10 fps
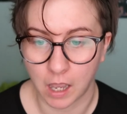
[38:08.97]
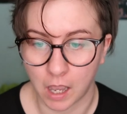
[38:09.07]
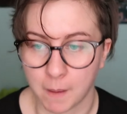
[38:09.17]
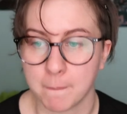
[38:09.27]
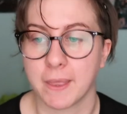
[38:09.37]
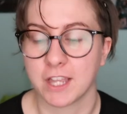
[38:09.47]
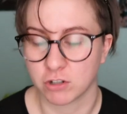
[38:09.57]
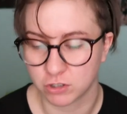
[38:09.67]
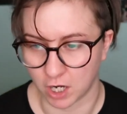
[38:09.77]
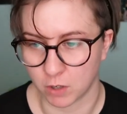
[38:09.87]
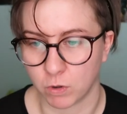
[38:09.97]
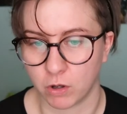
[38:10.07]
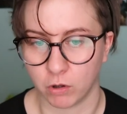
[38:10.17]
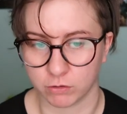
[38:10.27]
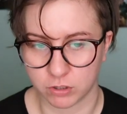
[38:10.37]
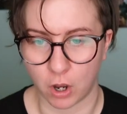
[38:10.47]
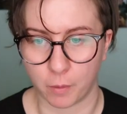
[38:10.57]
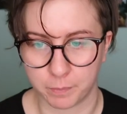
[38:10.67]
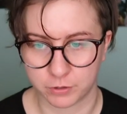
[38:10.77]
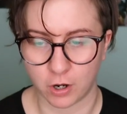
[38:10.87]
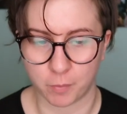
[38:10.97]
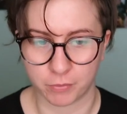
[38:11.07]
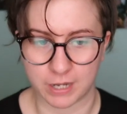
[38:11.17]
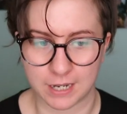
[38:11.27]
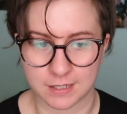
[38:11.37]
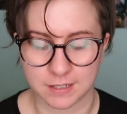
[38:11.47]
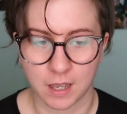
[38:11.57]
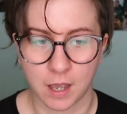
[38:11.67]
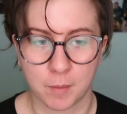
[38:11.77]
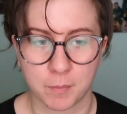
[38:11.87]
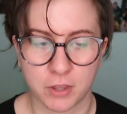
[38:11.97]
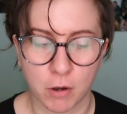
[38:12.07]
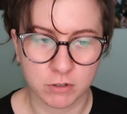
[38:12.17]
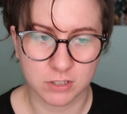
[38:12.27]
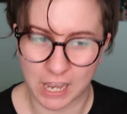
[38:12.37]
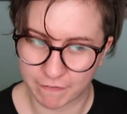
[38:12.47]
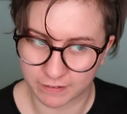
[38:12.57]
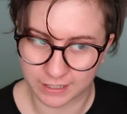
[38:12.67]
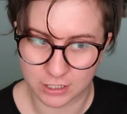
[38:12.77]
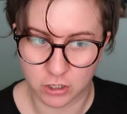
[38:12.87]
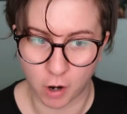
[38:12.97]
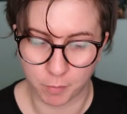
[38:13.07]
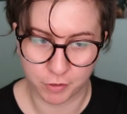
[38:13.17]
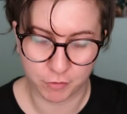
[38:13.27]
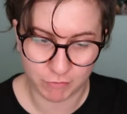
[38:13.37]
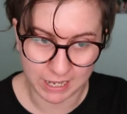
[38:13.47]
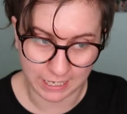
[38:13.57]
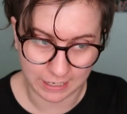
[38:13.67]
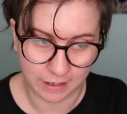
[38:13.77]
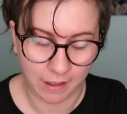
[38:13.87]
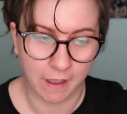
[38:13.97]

But they just were all top reads. But those definitely top three.